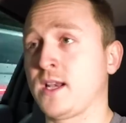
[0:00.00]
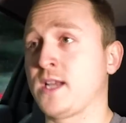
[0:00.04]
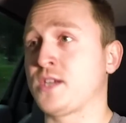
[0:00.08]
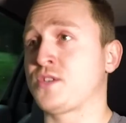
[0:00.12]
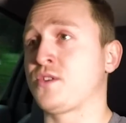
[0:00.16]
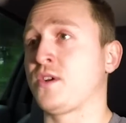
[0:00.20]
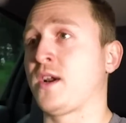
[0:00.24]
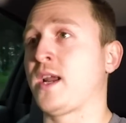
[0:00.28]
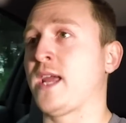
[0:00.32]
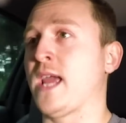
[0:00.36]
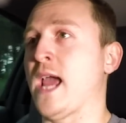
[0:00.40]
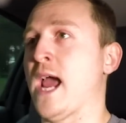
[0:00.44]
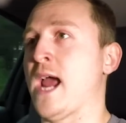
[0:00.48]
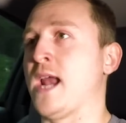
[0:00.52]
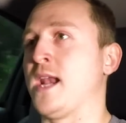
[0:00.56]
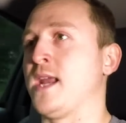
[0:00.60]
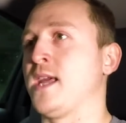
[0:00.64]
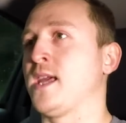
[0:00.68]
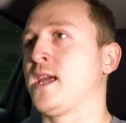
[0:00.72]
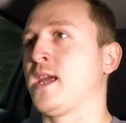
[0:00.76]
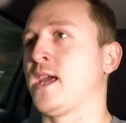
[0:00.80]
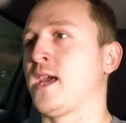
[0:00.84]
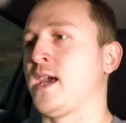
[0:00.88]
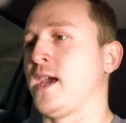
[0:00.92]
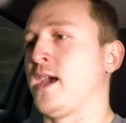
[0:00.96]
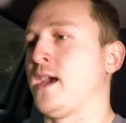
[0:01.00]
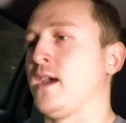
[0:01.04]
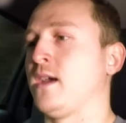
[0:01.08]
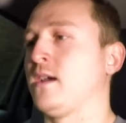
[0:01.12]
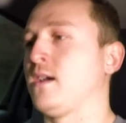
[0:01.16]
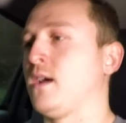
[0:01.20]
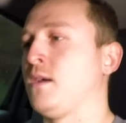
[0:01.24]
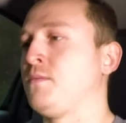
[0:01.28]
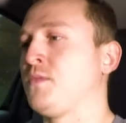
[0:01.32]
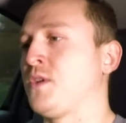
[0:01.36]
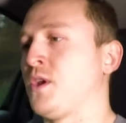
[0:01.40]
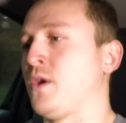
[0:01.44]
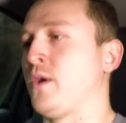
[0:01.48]
Literally any gear.
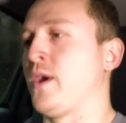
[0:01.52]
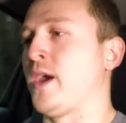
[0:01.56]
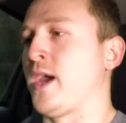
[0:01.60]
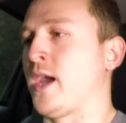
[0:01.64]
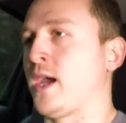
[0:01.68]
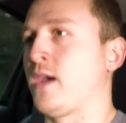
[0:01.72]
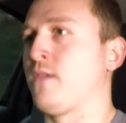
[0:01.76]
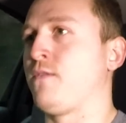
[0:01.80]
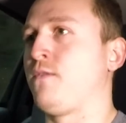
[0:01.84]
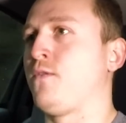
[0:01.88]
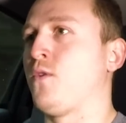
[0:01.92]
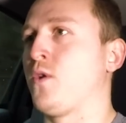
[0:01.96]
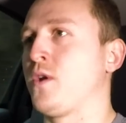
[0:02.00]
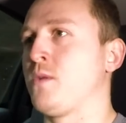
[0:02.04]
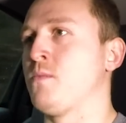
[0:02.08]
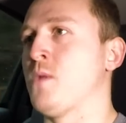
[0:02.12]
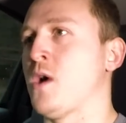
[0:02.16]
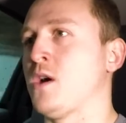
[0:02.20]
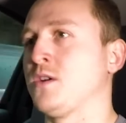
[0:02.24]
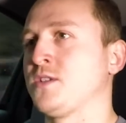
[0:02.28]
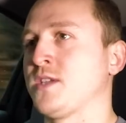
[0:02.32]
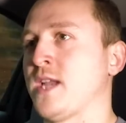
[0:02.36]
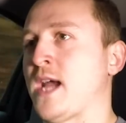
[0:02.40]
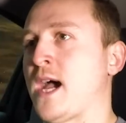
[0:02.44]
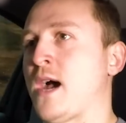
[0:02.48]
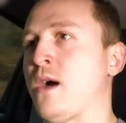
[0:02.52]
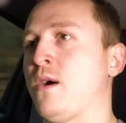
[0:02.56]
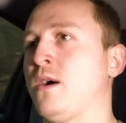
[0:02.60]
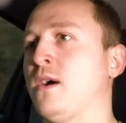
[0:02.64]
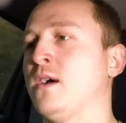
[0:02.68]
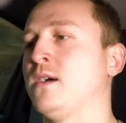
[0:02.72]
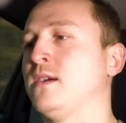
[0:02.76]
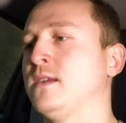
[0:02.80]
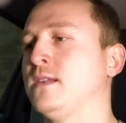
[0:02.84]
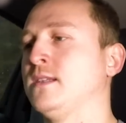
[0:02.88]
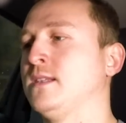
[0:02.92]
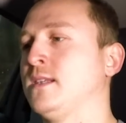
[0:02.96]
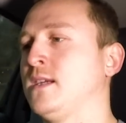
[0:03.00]
I'm doing 40 miles an hour,
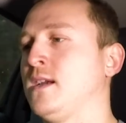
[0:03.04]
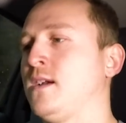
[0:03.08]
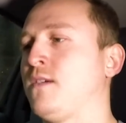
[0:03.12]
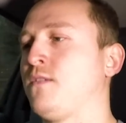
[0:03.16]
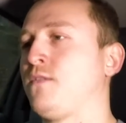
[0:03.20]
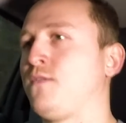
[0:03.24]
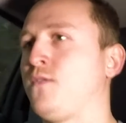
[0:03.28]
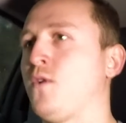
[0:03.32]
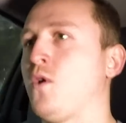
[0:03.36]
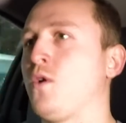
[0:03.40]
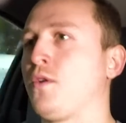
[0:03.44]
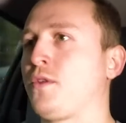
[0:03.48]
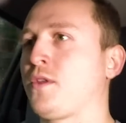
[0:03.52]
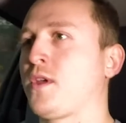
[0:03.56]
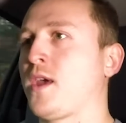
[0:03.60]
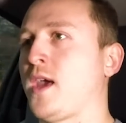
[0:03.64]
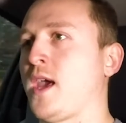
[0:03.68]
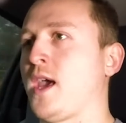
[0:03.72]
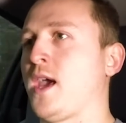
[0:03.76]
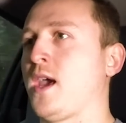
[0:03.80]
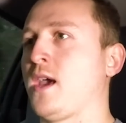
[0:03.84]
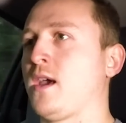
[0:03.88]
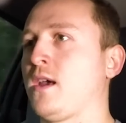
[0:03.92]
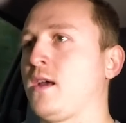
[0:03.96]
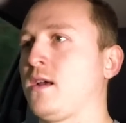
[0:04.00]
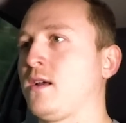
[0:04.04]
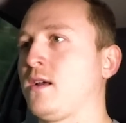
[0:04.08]
4th gear.